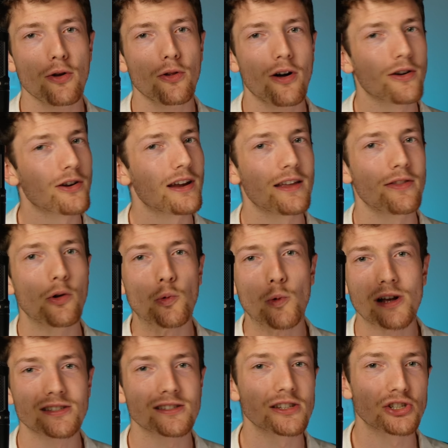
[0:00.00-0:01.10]
no longer in the
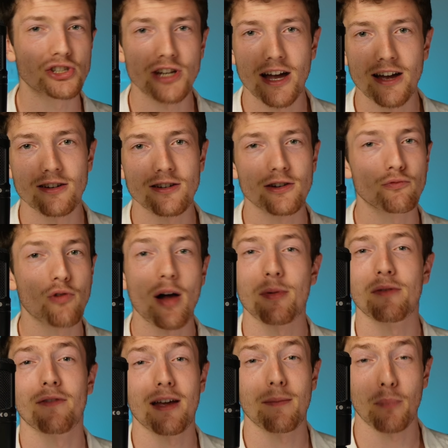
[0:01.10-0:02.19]
Wesley Sneijder,
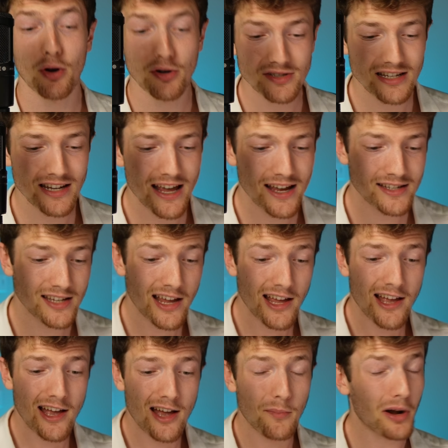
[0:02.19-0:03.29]
Robin Van Persie days.
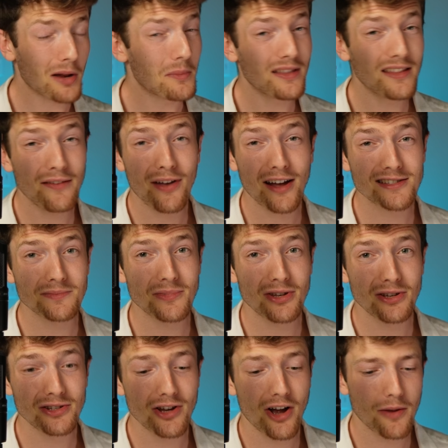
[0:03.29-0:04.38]
But I mean, they've got some
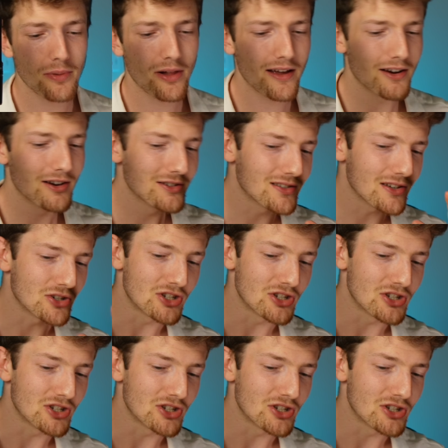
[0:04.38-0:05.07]
good young players